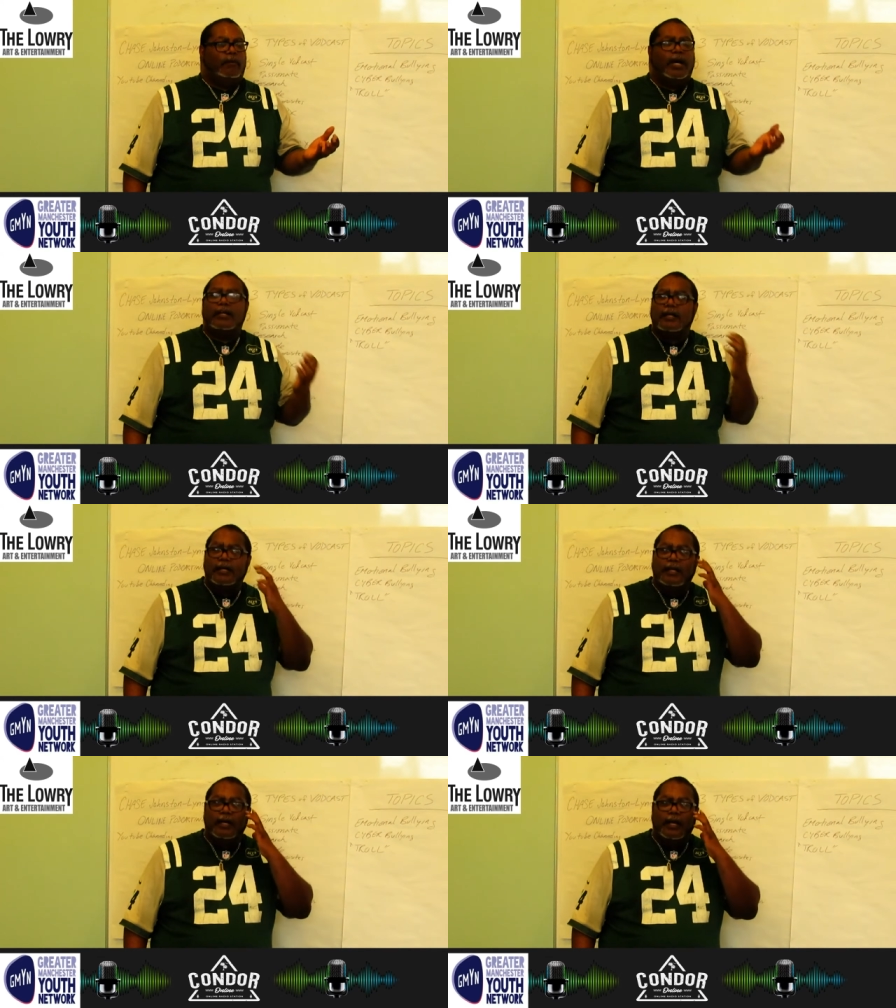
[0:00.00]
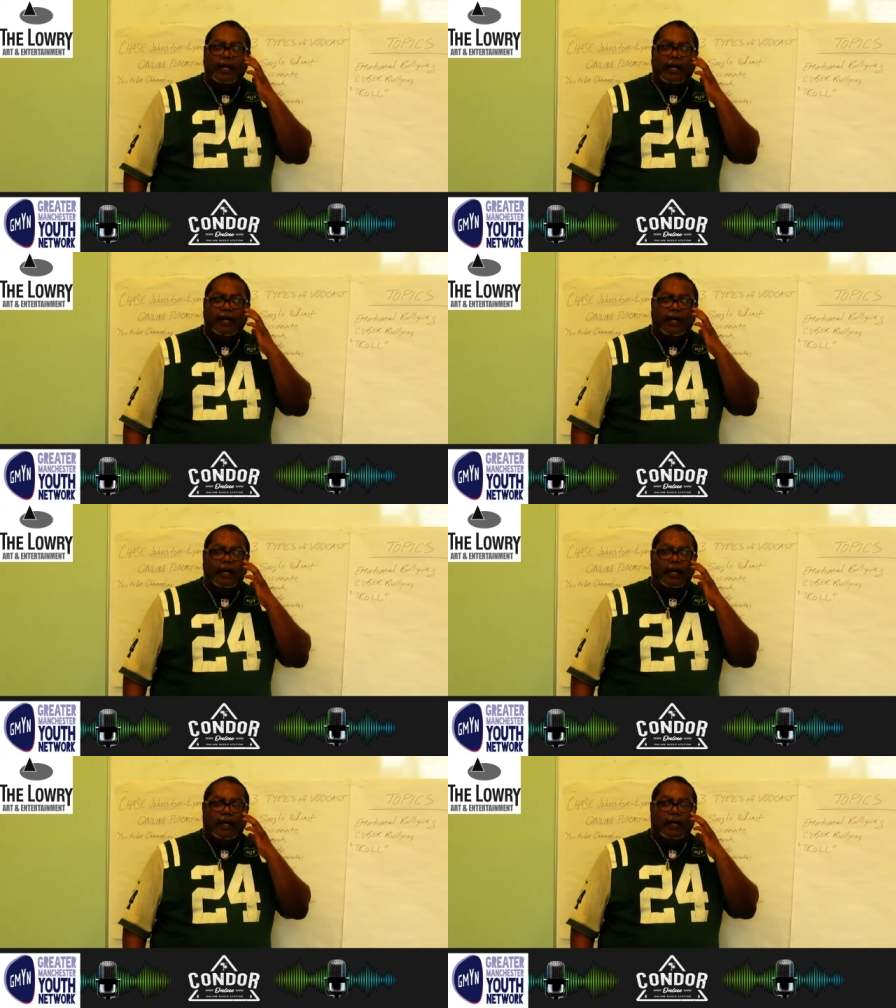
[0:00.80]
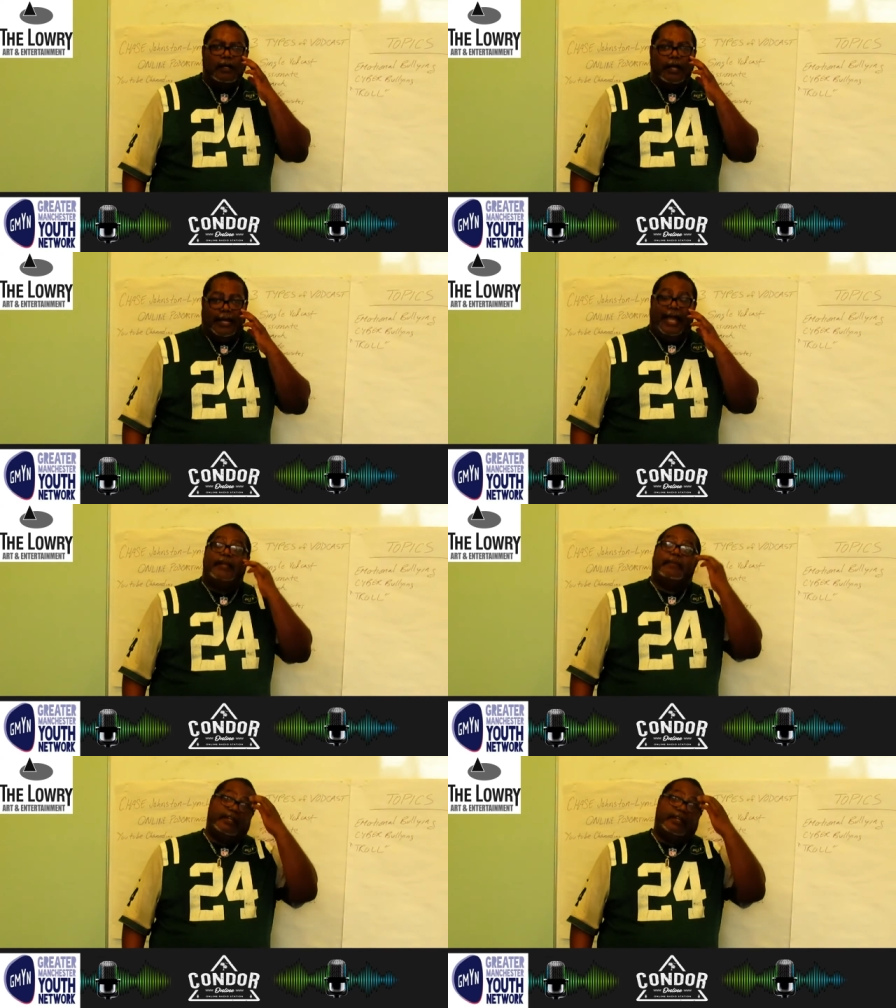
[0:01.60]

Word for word: what? An anime nerd. An anime